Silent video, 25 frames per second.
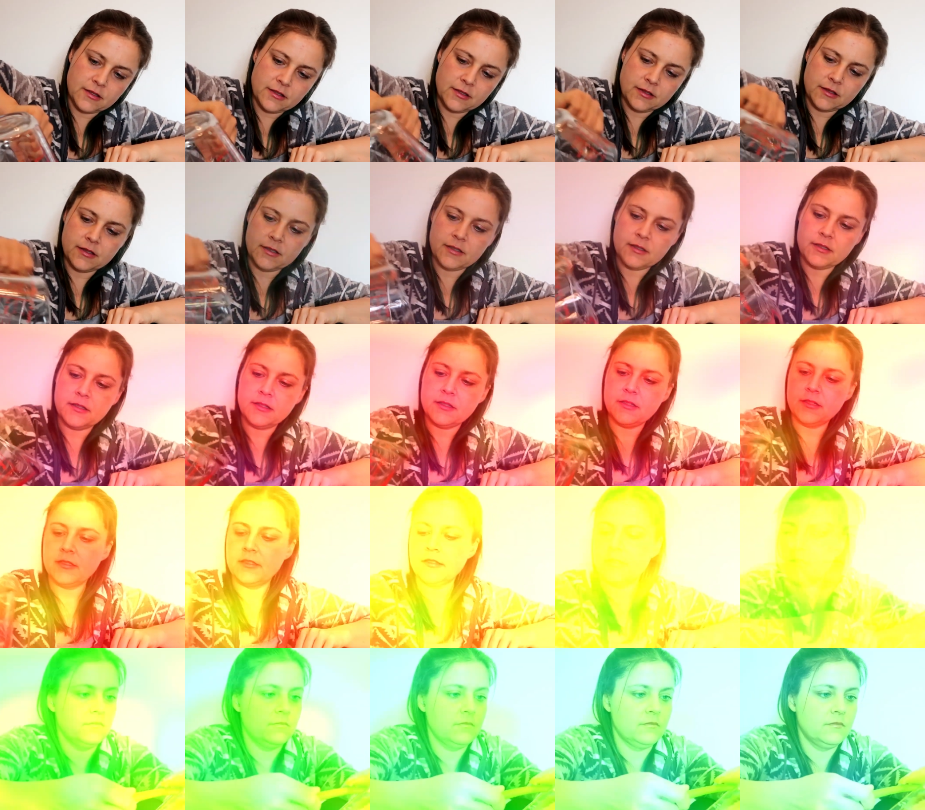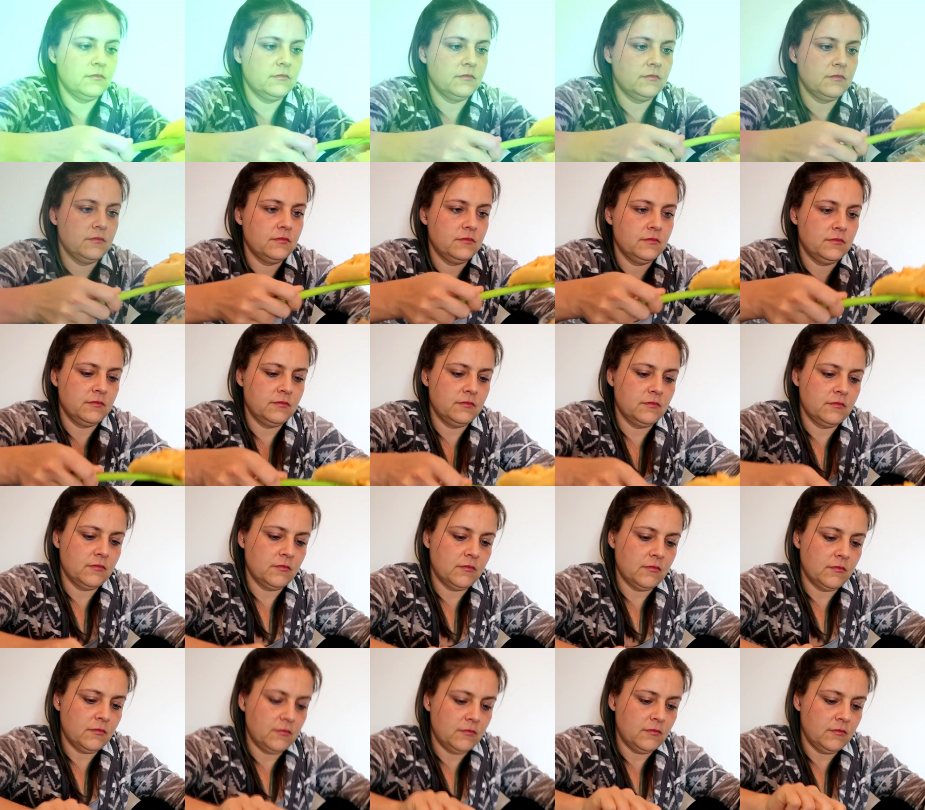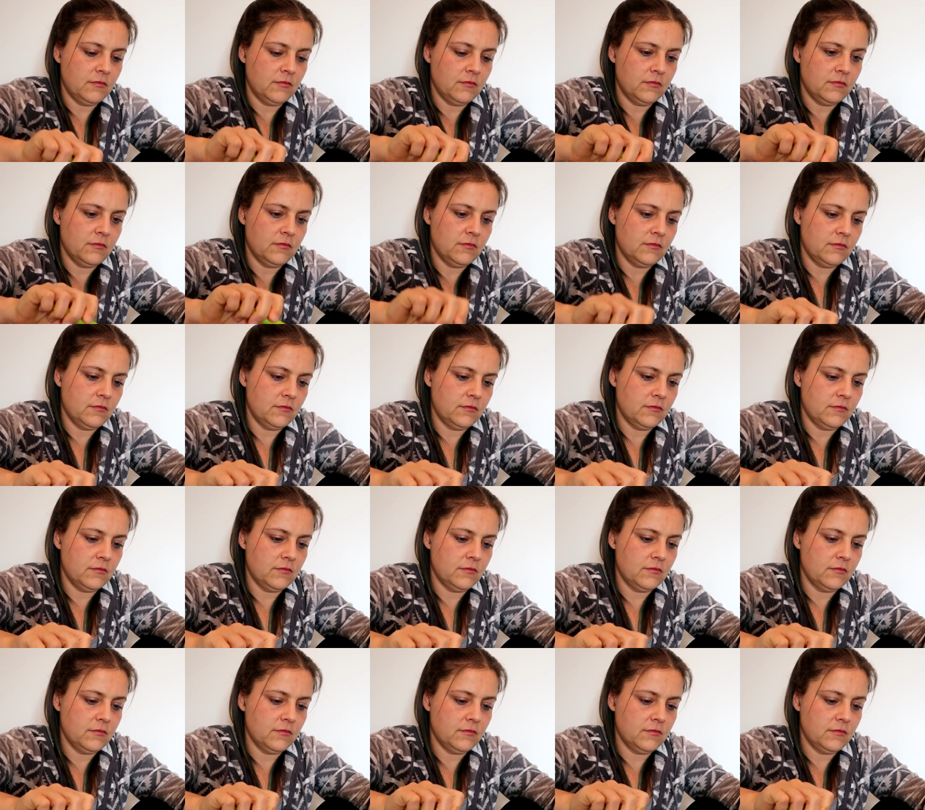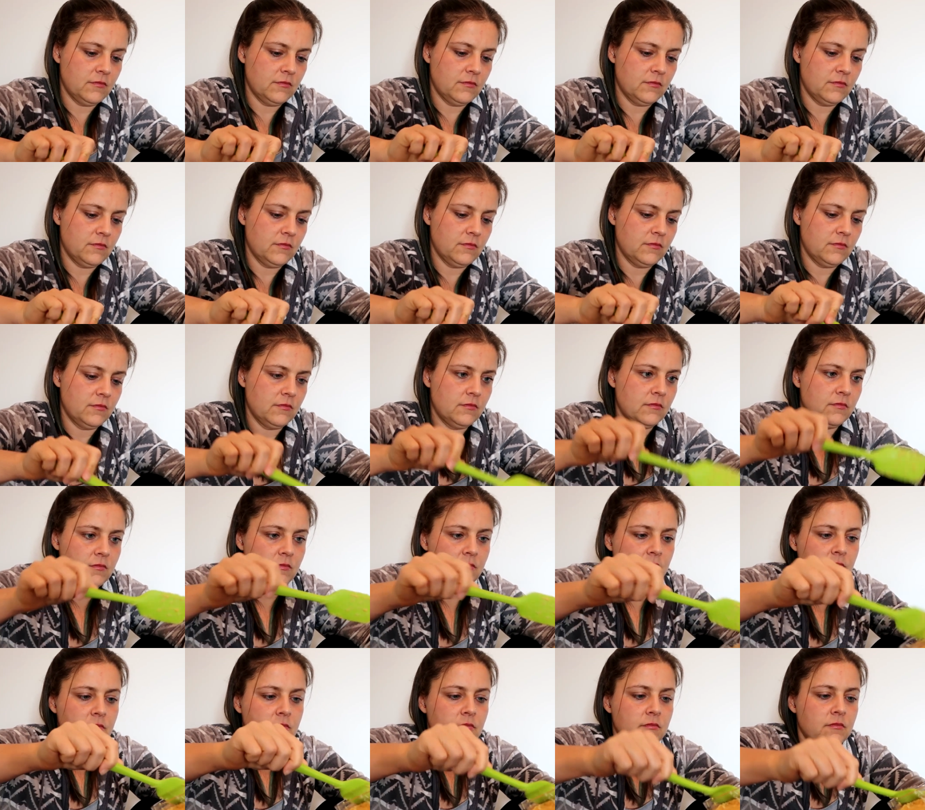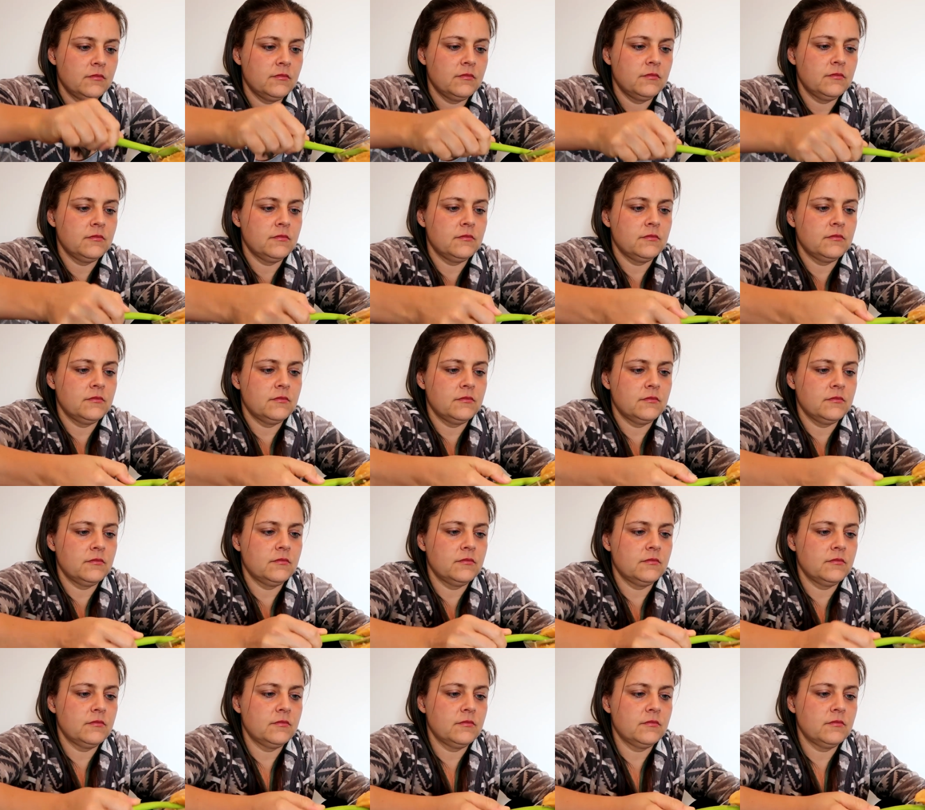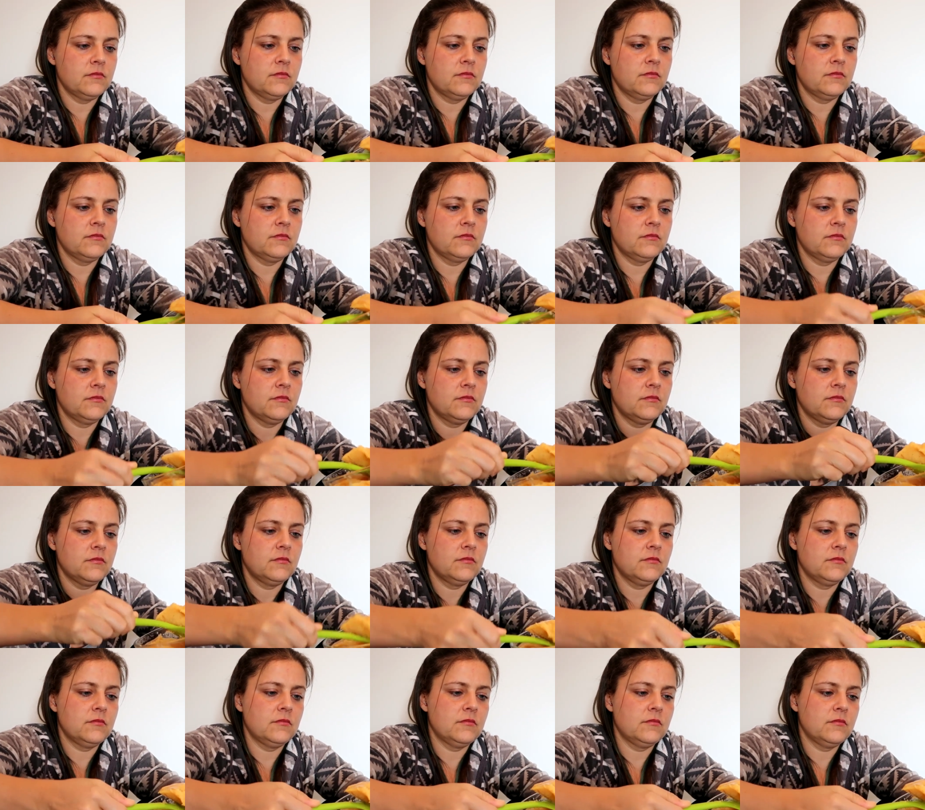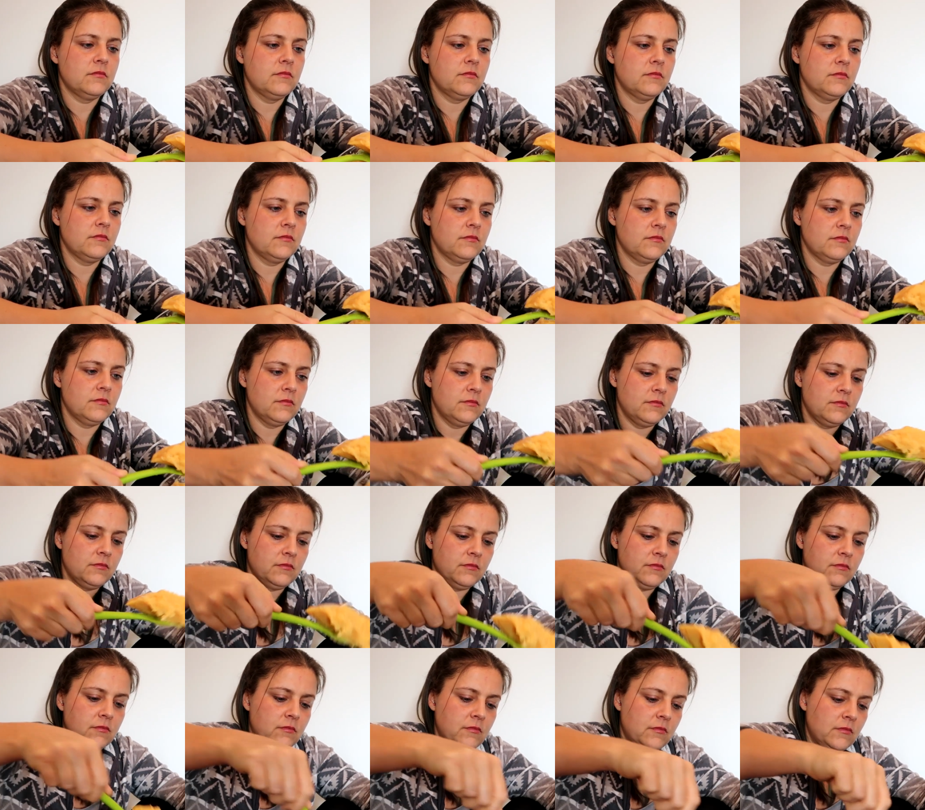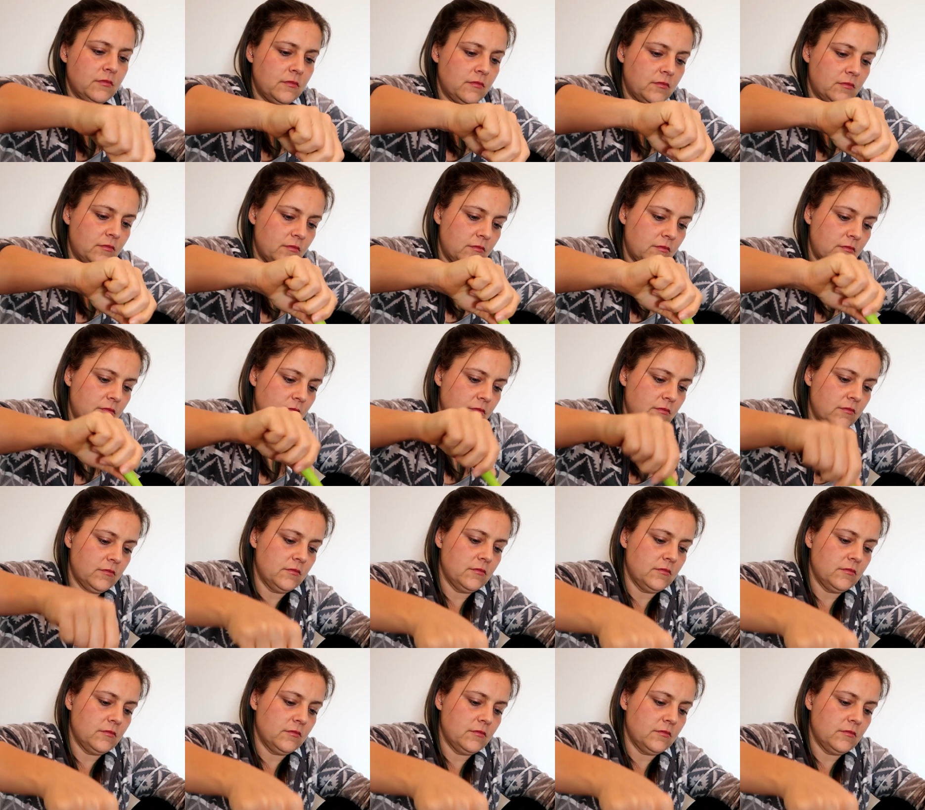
[no speech]